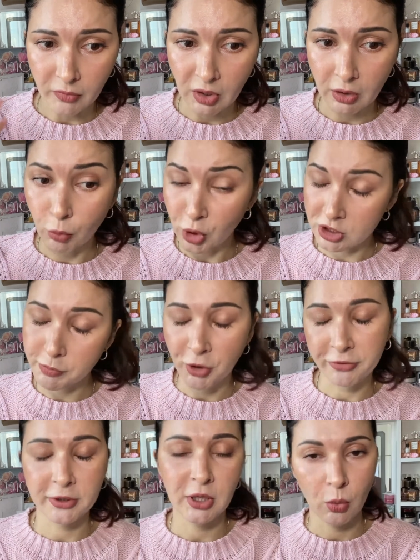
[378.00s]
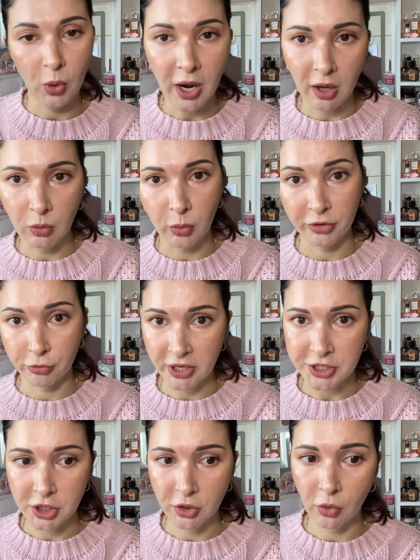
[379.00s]
works perfectly well with
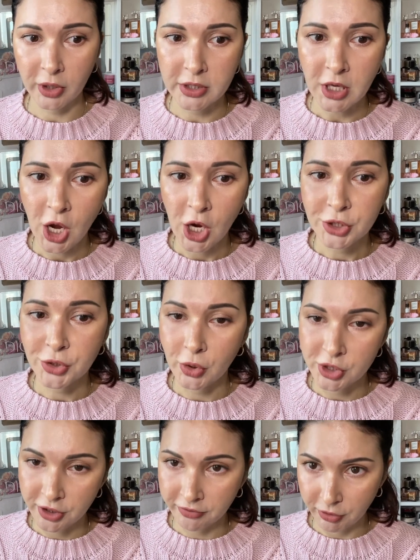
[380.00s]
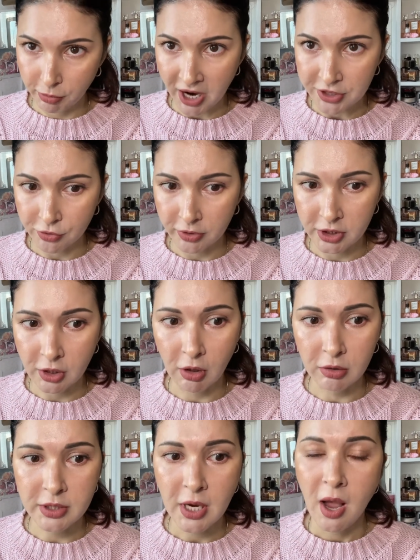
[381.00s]
retinoids to achieve the better
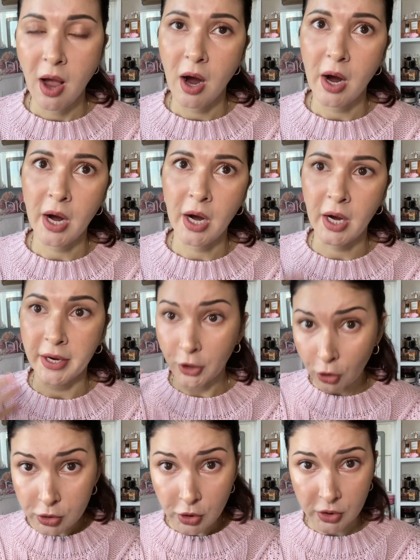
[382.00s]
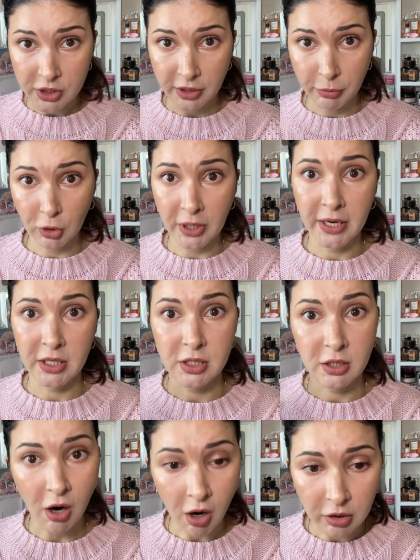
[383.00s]
results. It also stimulates
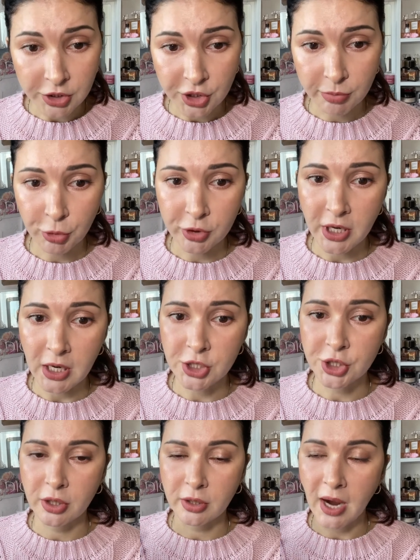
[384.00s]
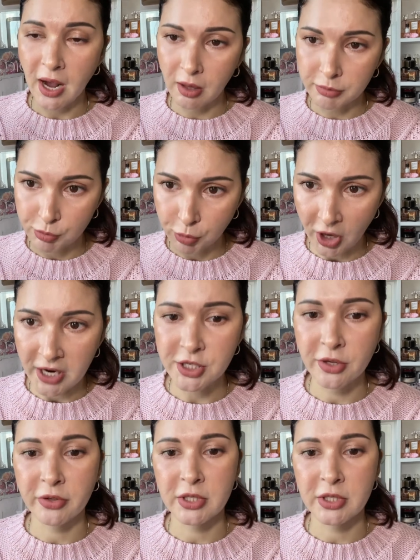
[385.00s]
collagen production, helps brighten the